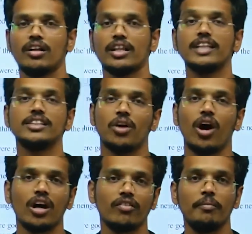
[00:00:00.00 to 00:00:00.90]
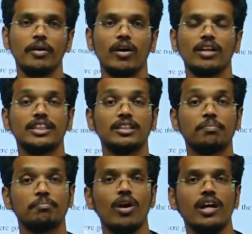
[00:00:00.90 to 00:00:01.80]
that is the wrong one, because that's
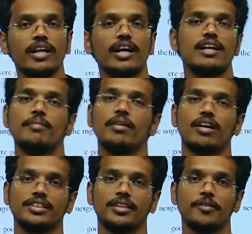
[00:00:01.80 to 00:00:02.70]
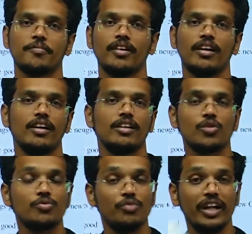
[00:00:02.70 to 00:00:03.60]
a political democracy.
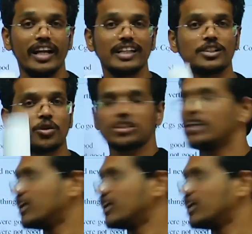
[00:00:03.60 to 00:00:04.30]
So we need social